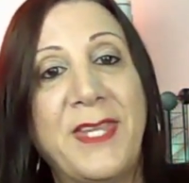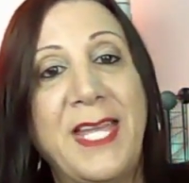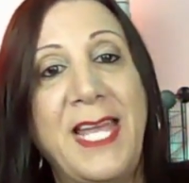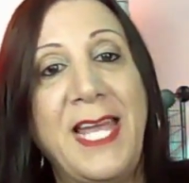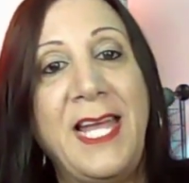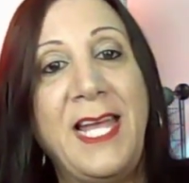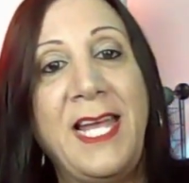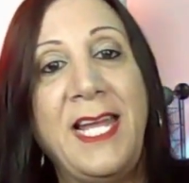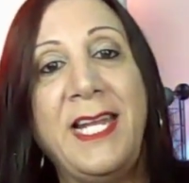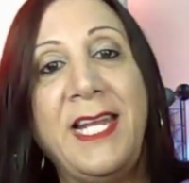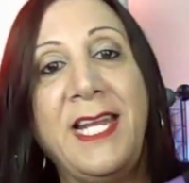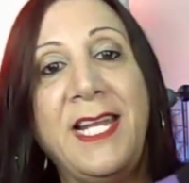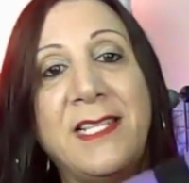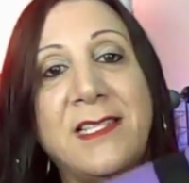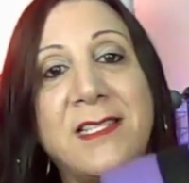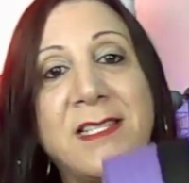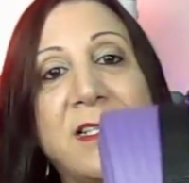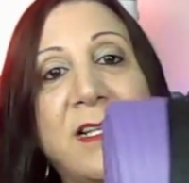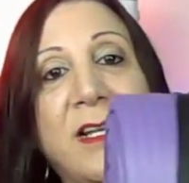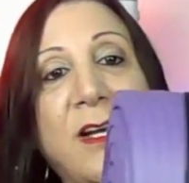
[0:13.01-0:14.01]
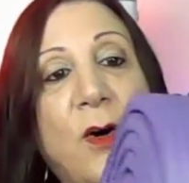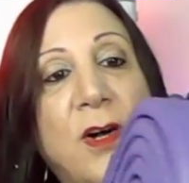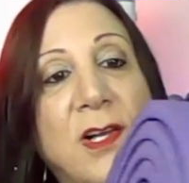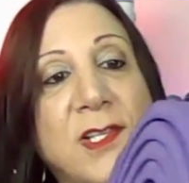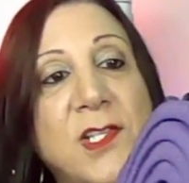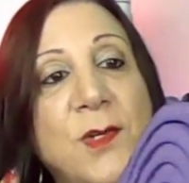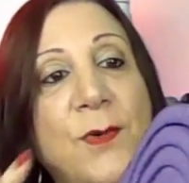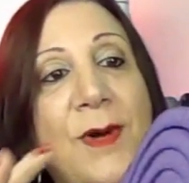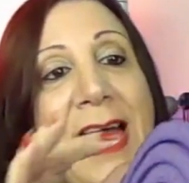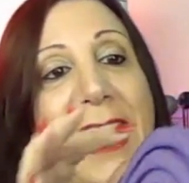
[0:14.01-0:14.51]
And it
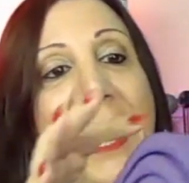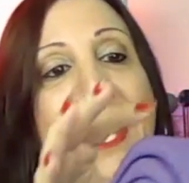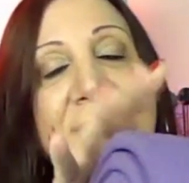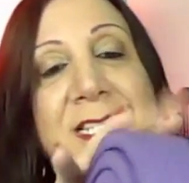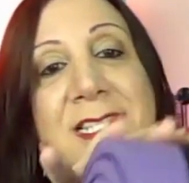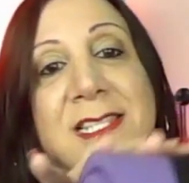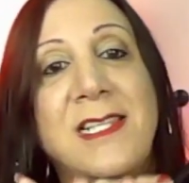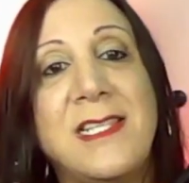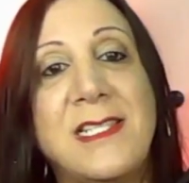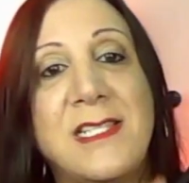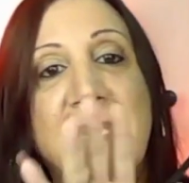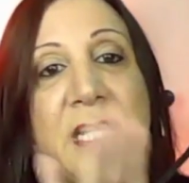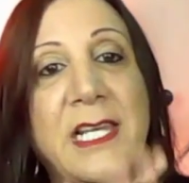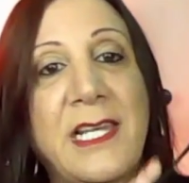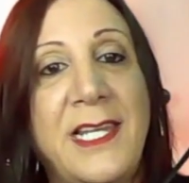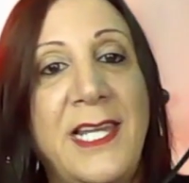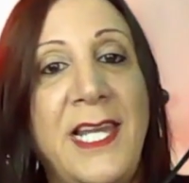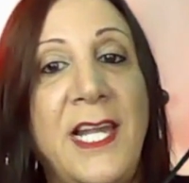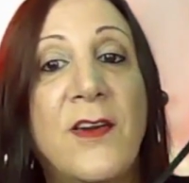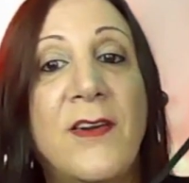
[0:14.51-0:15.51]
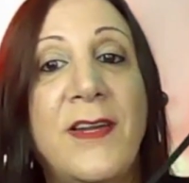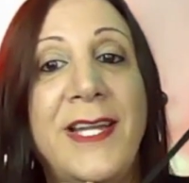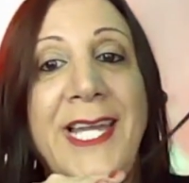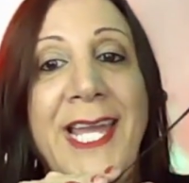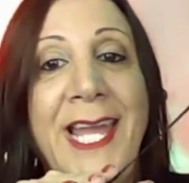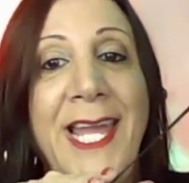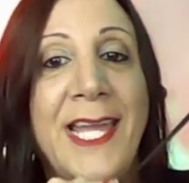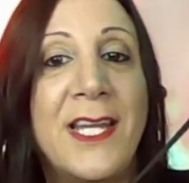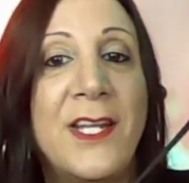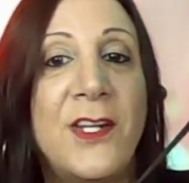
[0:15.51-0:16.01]
also has this
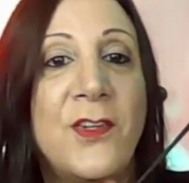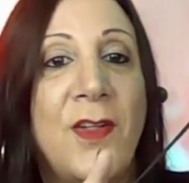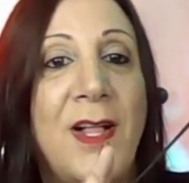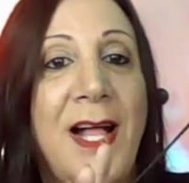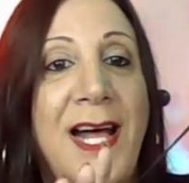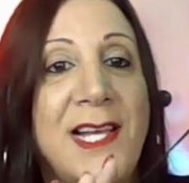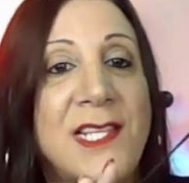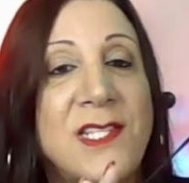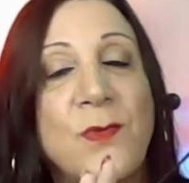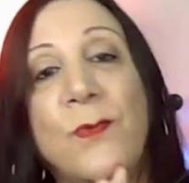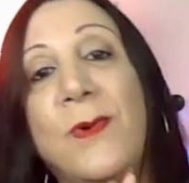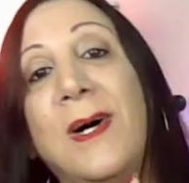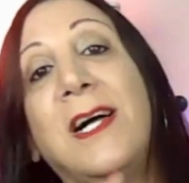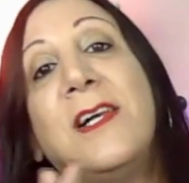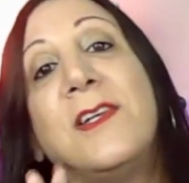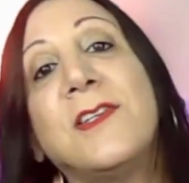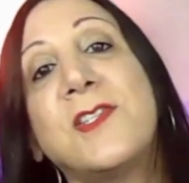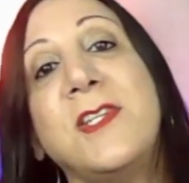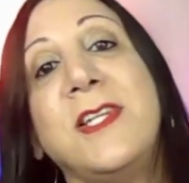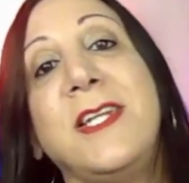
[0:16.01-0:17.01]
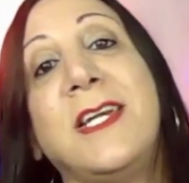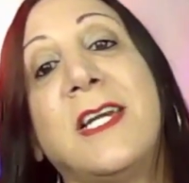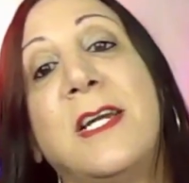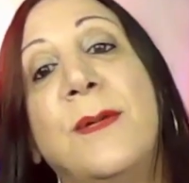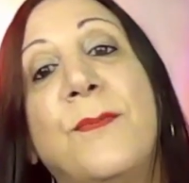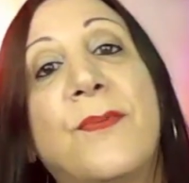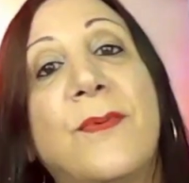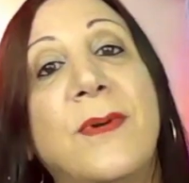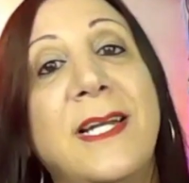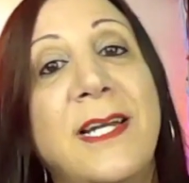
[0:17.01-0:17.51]
carrying handle as well, so you
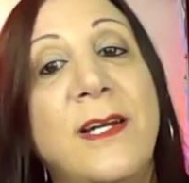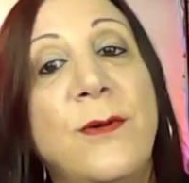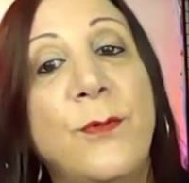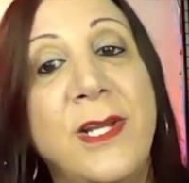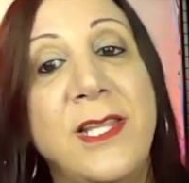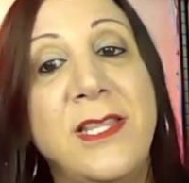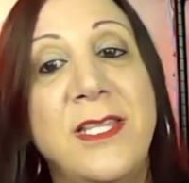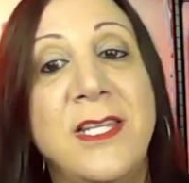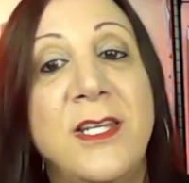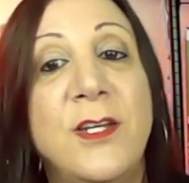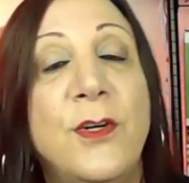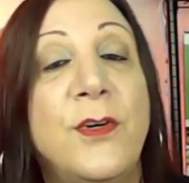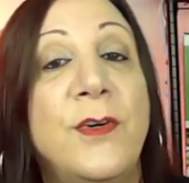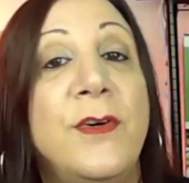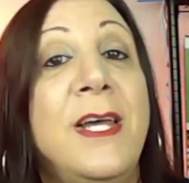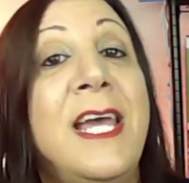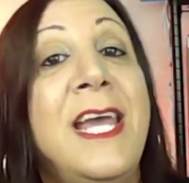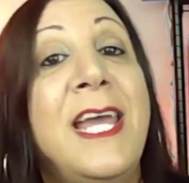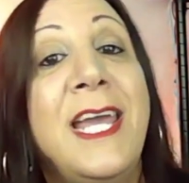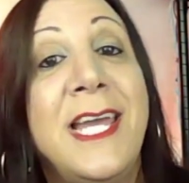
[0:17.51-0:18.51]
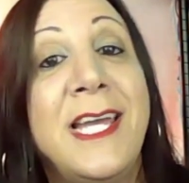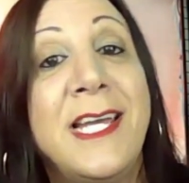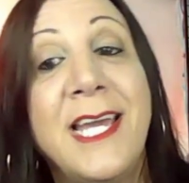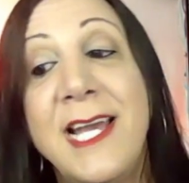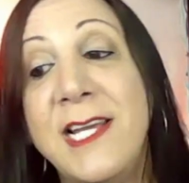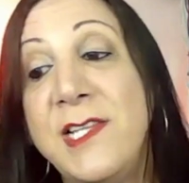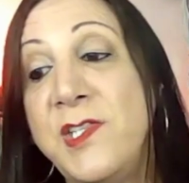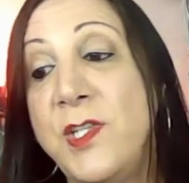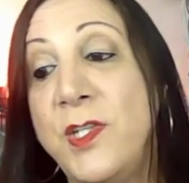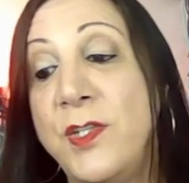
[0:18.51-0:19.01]
can bring it with you in
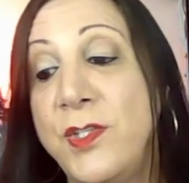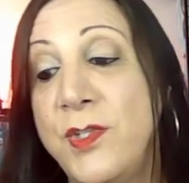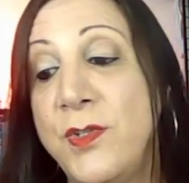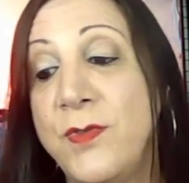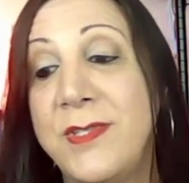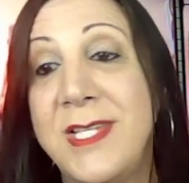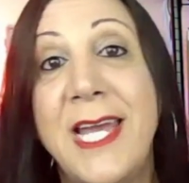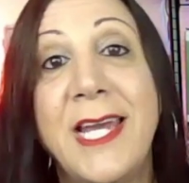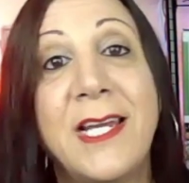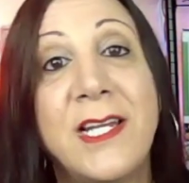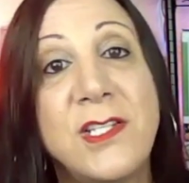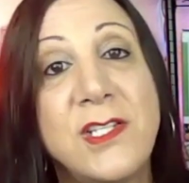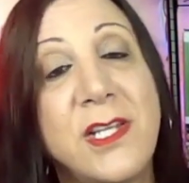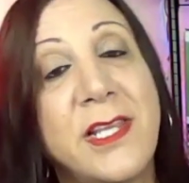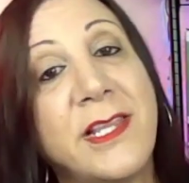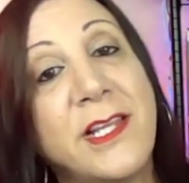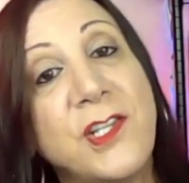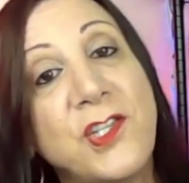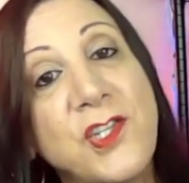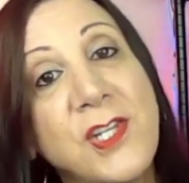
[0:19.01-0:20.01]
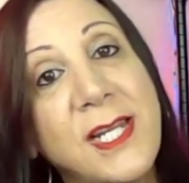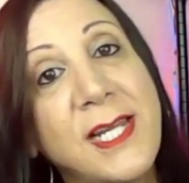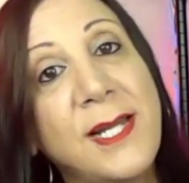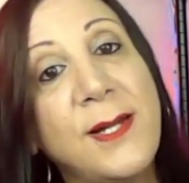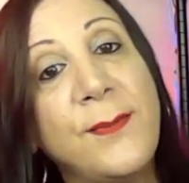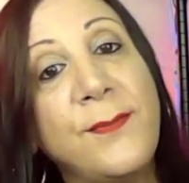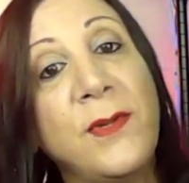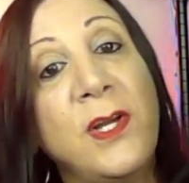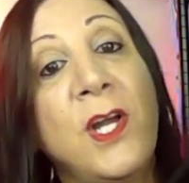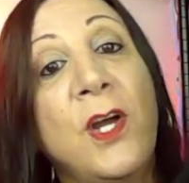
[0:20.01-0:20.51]
case you do take it to the
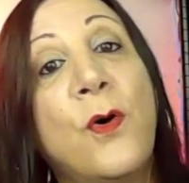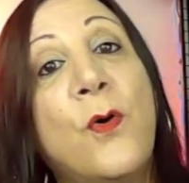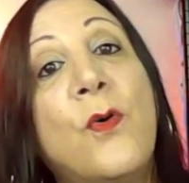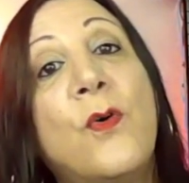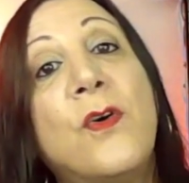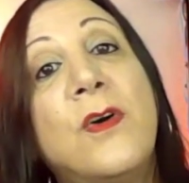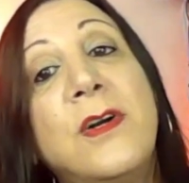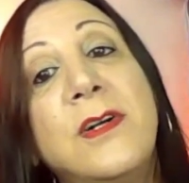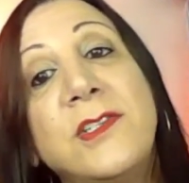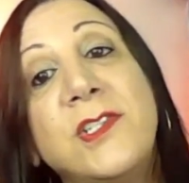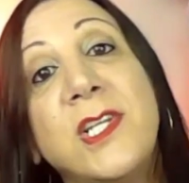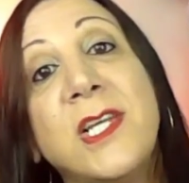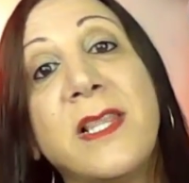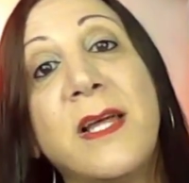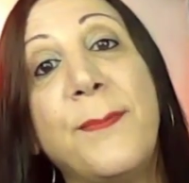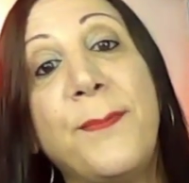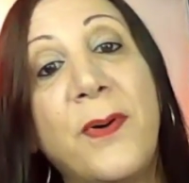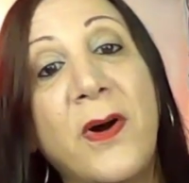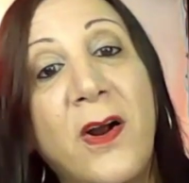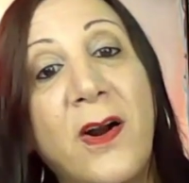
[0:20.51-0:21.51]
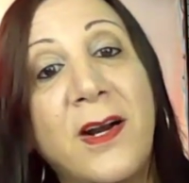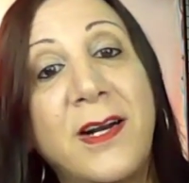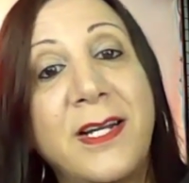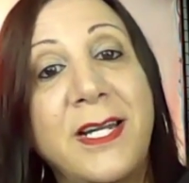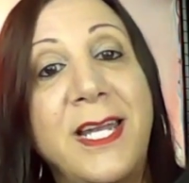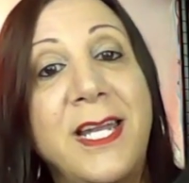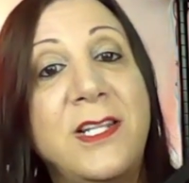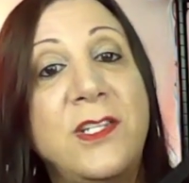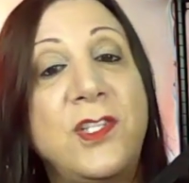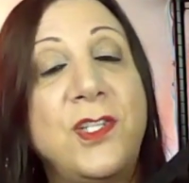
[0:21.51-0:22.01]
gym or to the
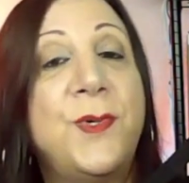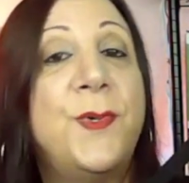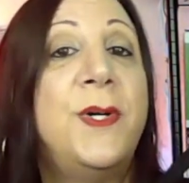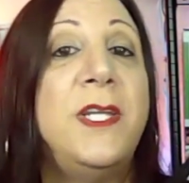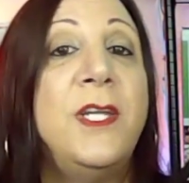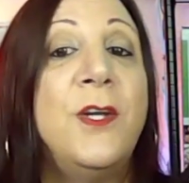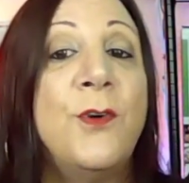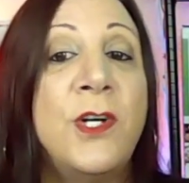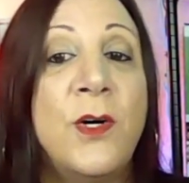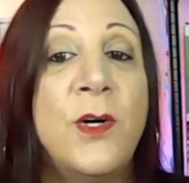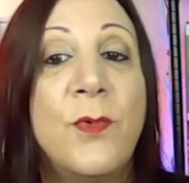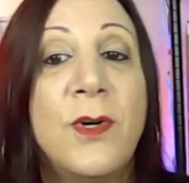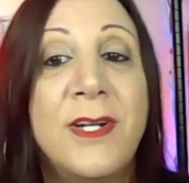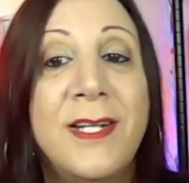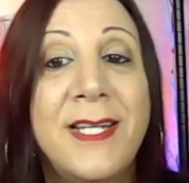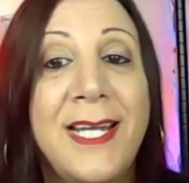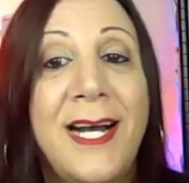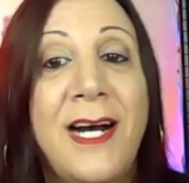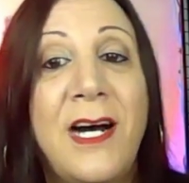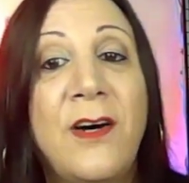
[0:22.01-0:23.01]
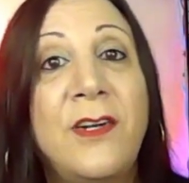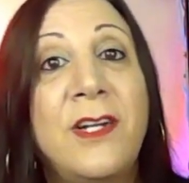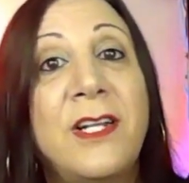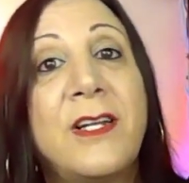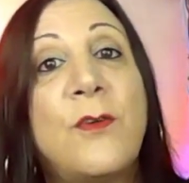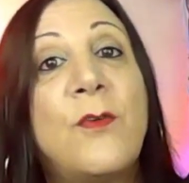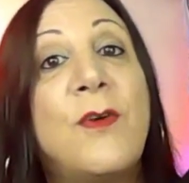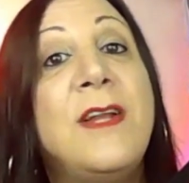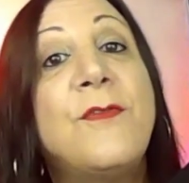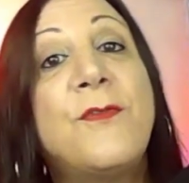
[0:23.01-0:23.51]
park and do a yoga workout.
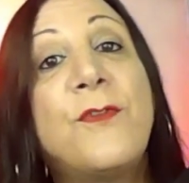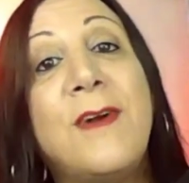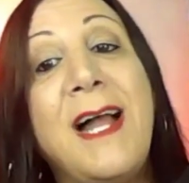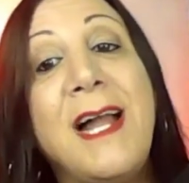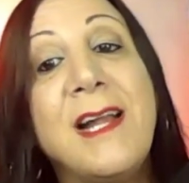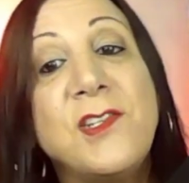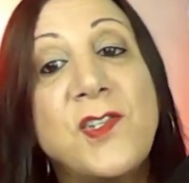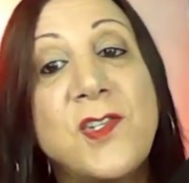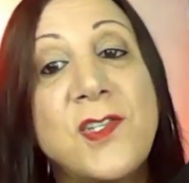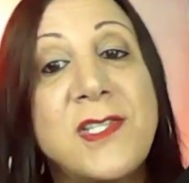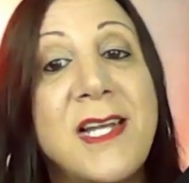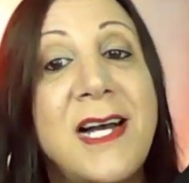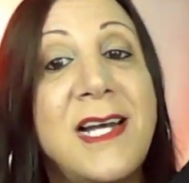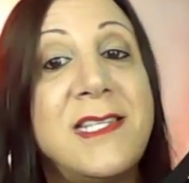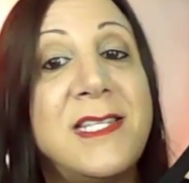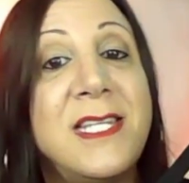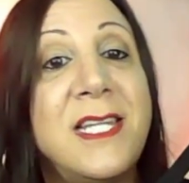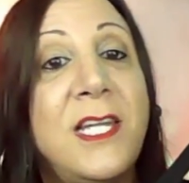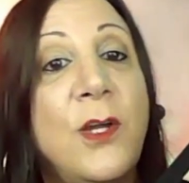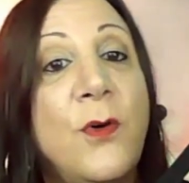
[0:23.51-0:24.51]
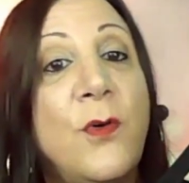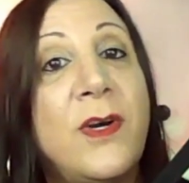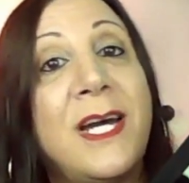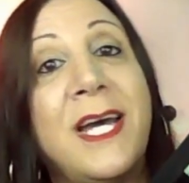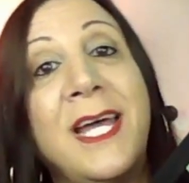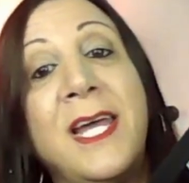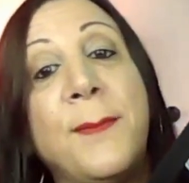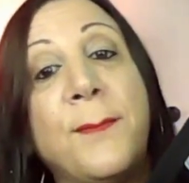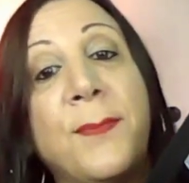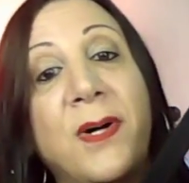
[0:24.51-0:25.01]
Great for exercising yoga
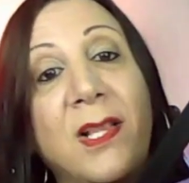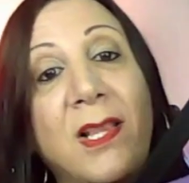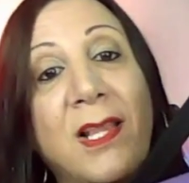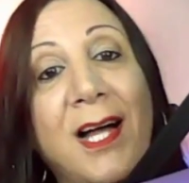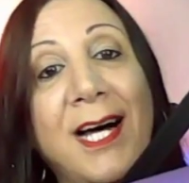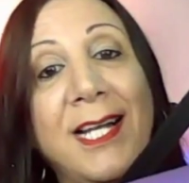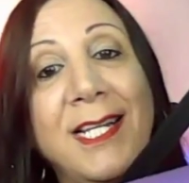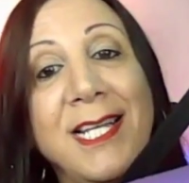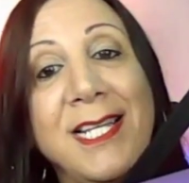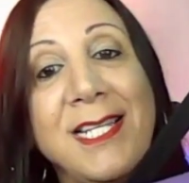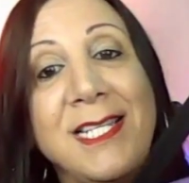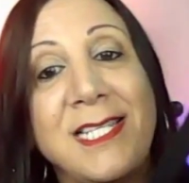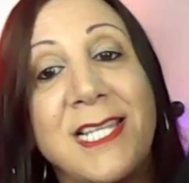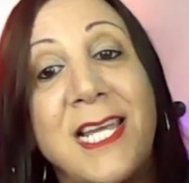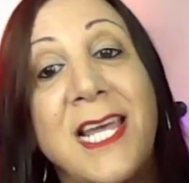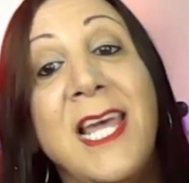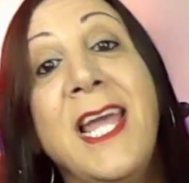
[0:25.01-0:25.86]
and Pilates.